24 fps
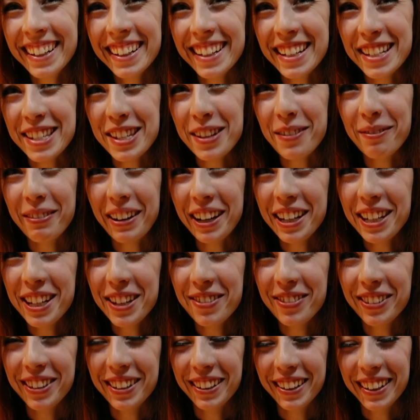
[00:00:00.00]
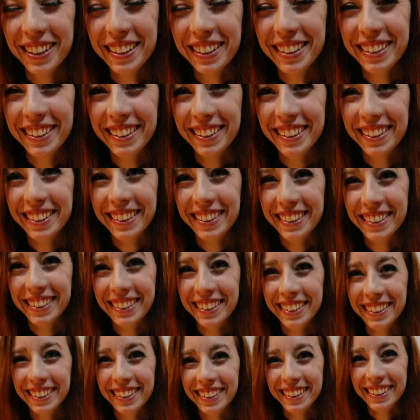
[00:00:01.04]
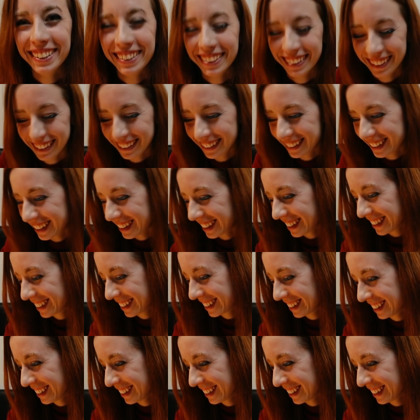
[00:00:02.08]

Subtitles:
Is the mic even on? Okay.